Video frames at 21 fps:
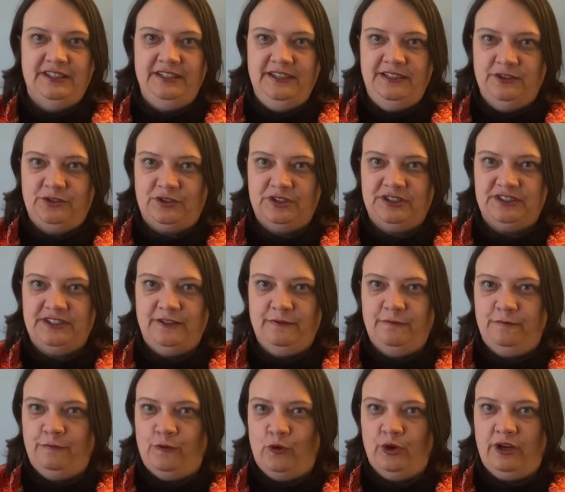interesting
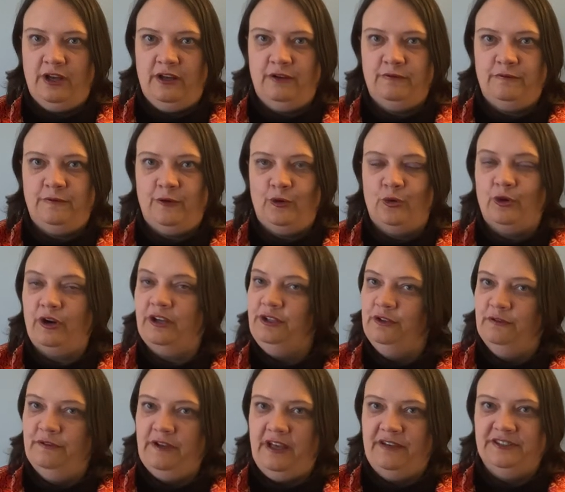fauna and flora
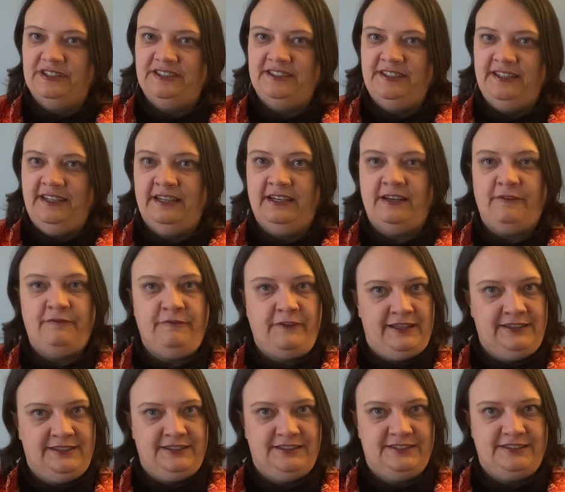you've ever seen in a
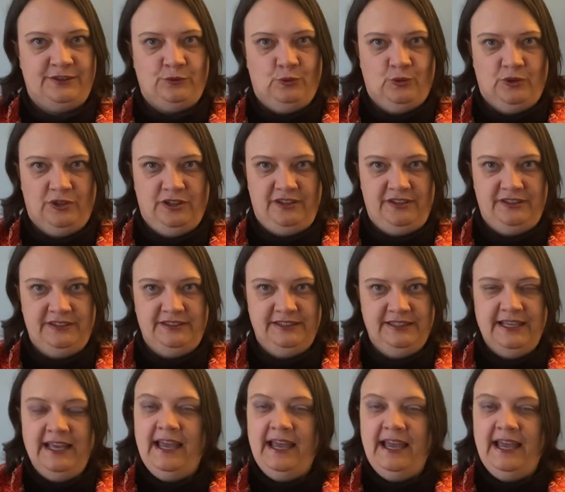fantasy world.